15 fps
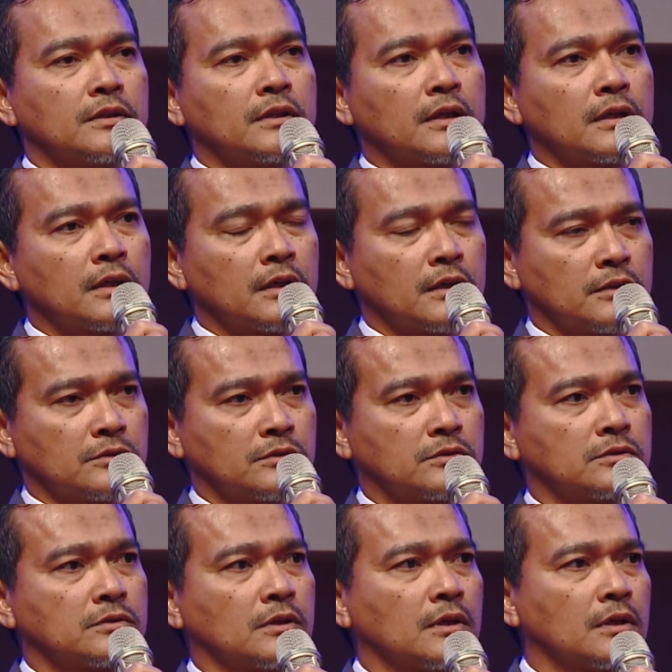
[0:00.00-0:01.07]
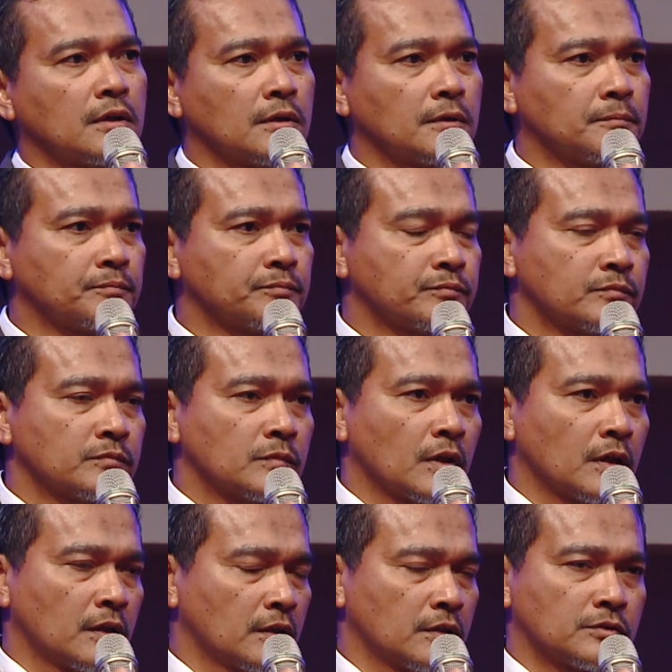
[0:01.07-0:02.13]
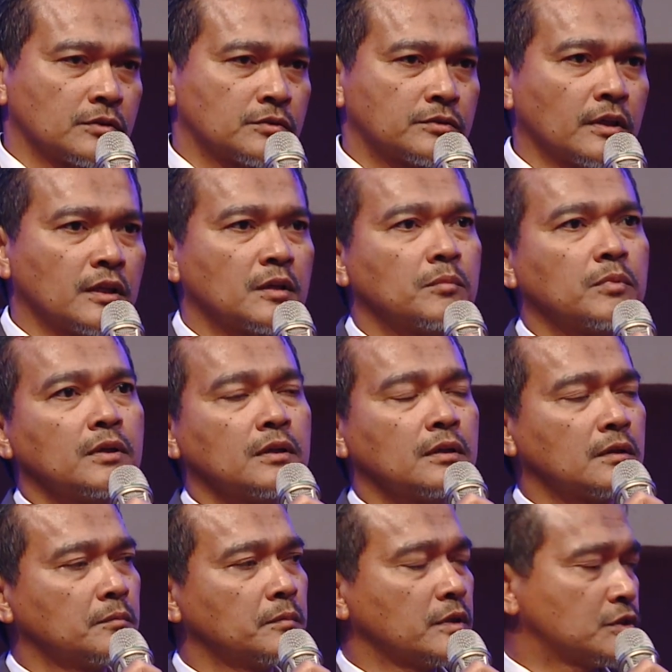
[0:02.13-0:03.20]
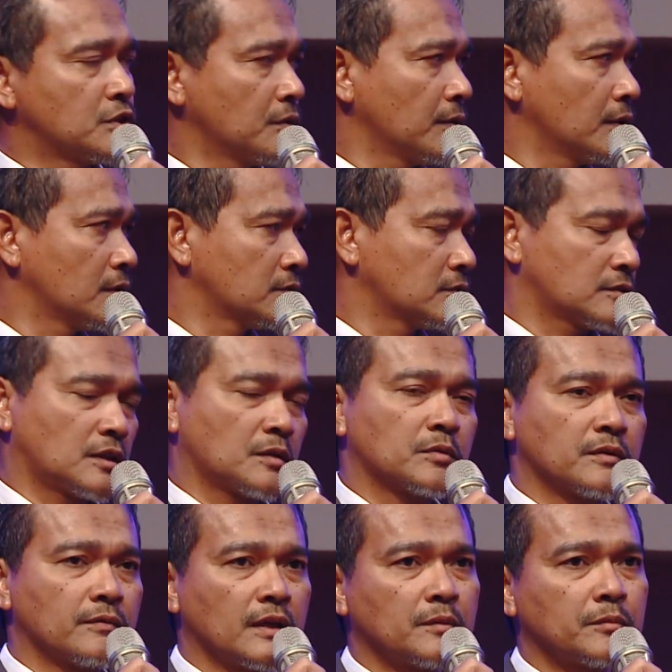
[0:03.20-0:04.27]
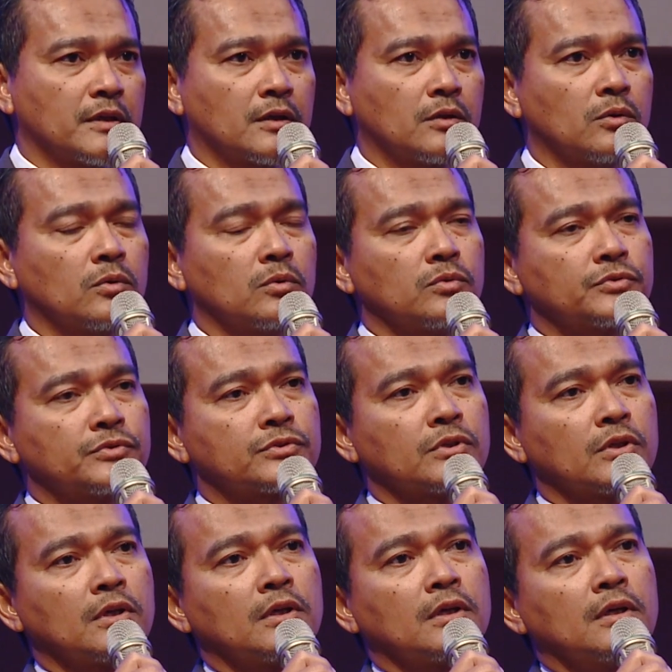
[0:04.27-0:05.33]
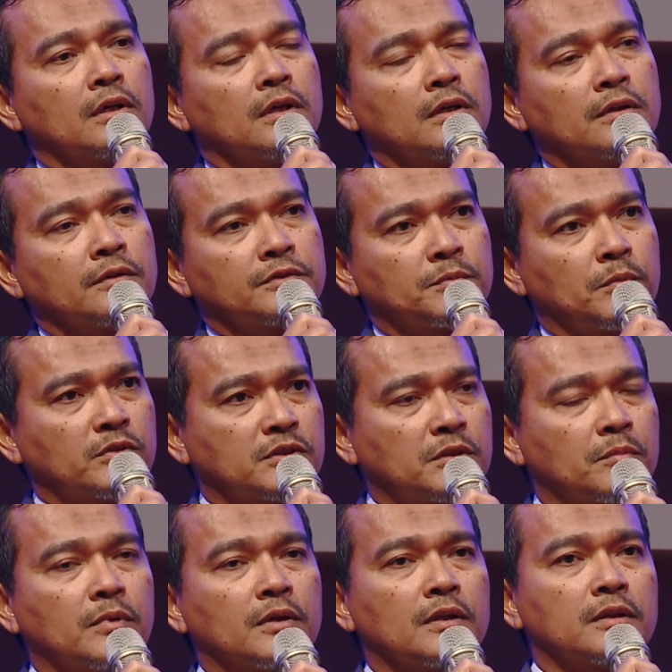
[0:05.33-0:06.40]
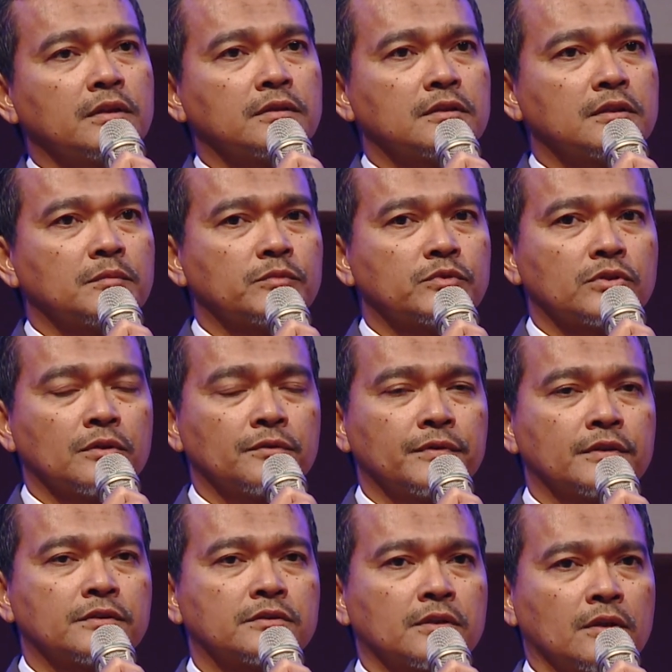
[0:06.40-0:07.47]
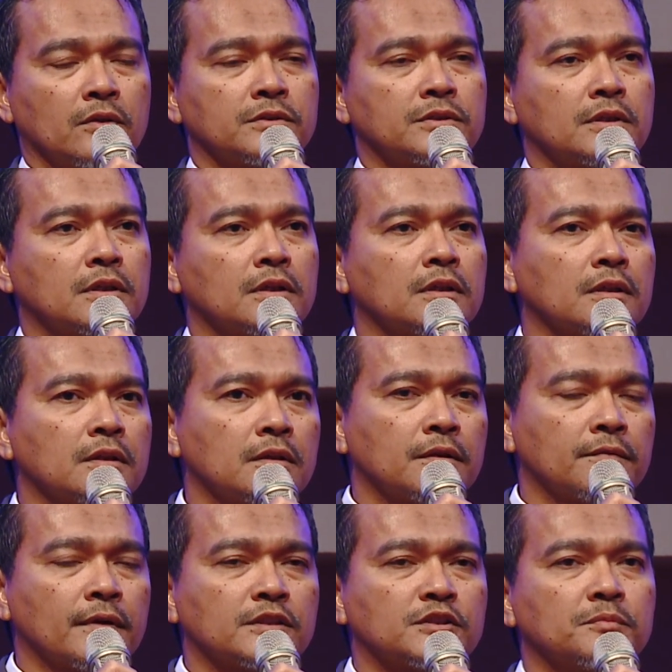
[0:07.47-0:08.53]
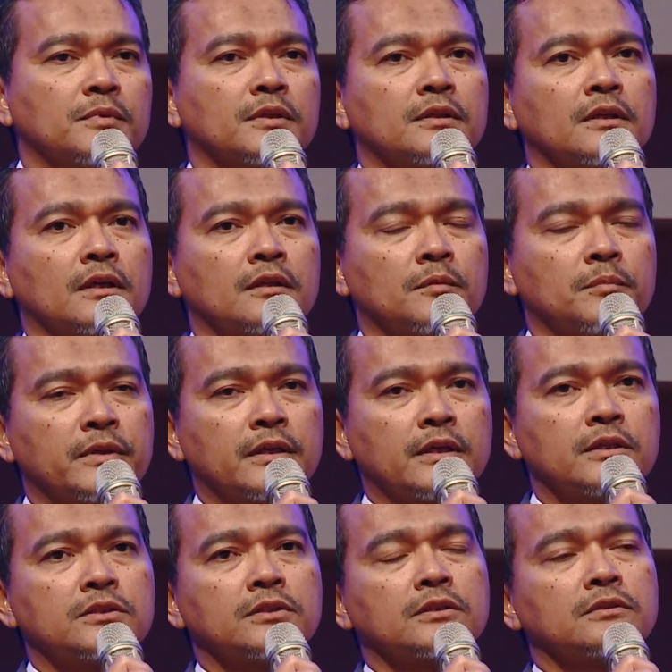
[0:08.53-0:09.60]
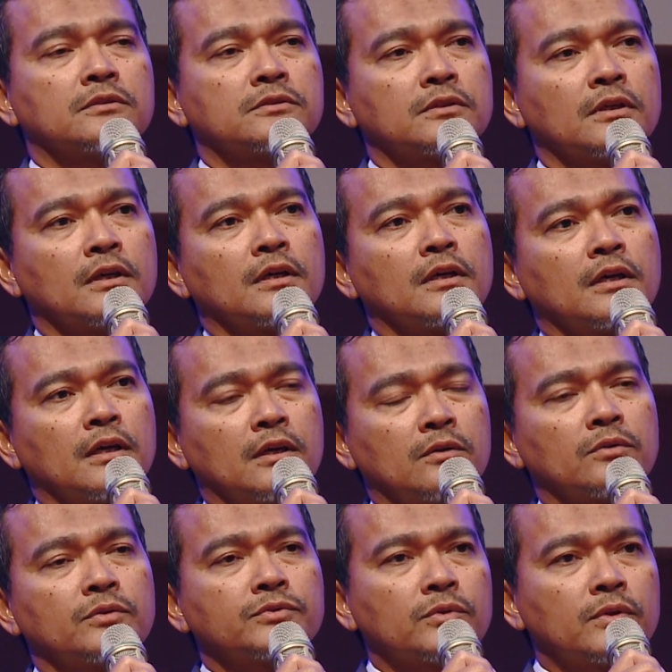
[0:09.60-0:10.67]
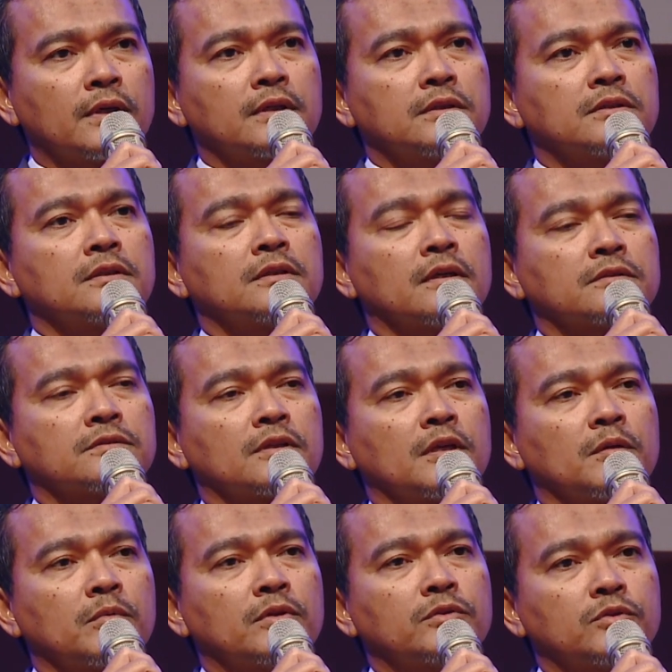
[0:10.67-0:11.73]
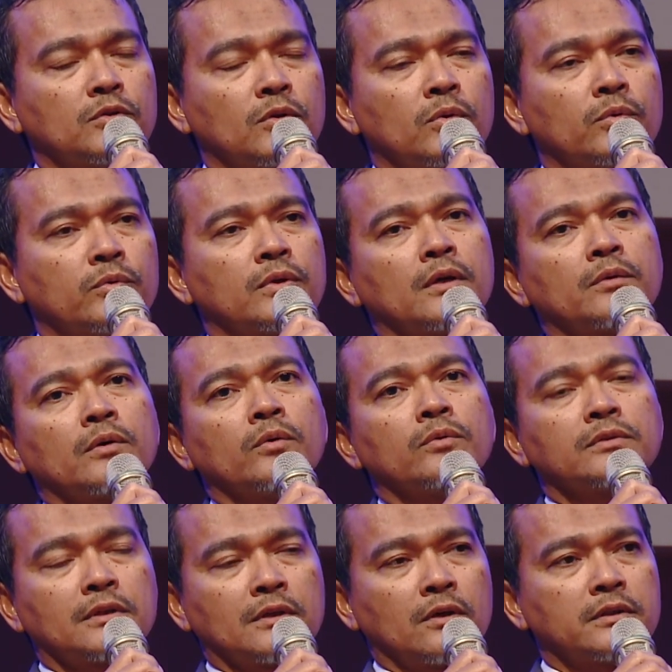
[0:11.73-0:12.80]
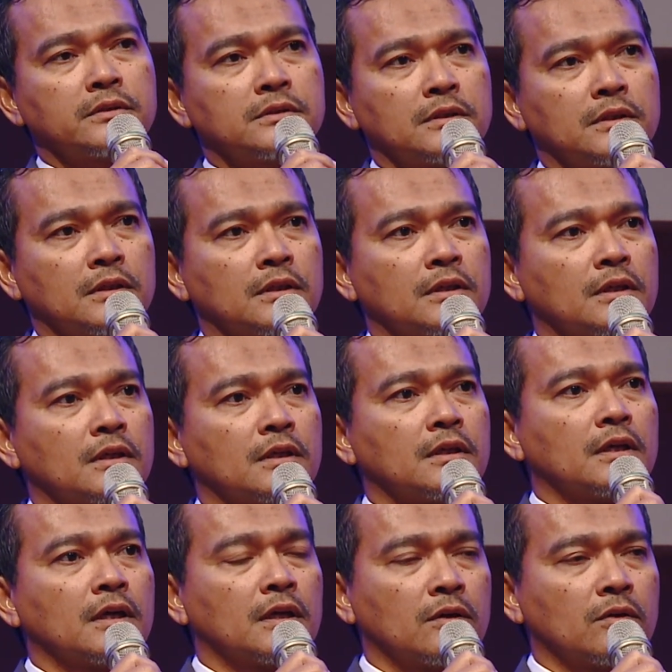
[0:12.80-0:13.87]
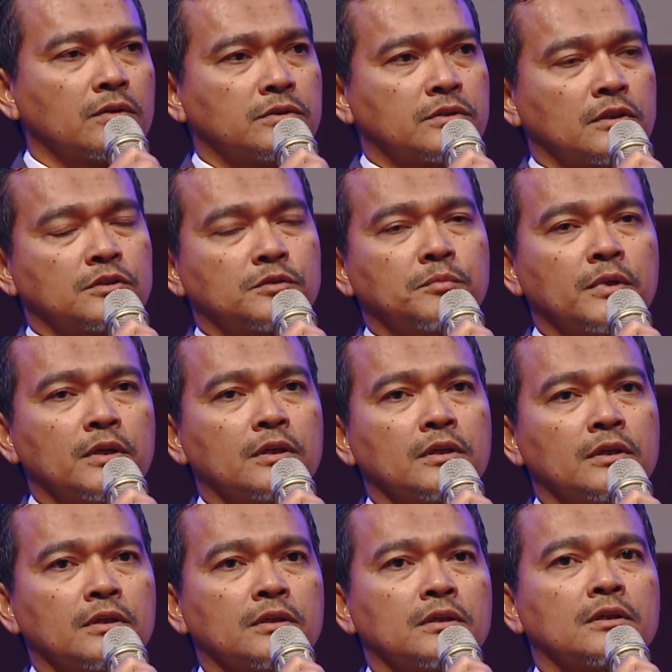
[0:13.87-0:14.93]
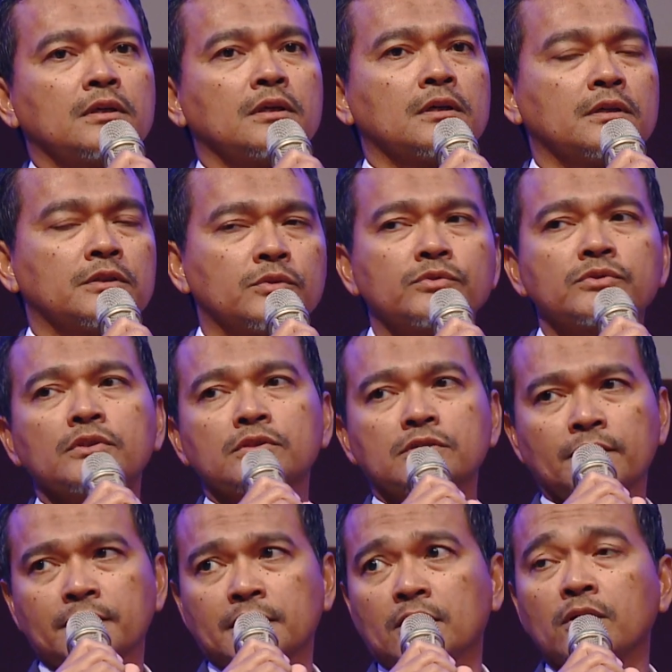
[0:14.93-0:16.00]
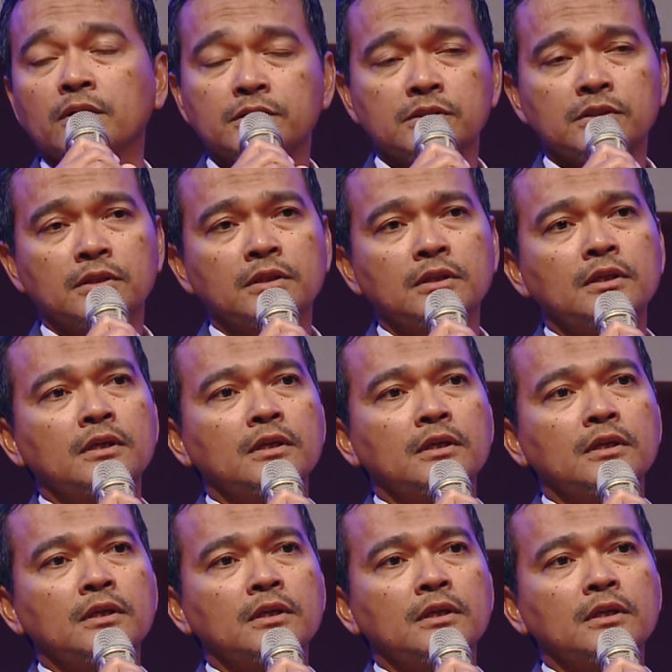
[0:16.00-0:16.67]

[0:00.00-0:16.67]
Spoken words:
that is sustainable, achieving the Sustainable Development Goals, responsible in terms of its technological advancement and applications, and also a country that is able to own our own technology and not just mere users of technology.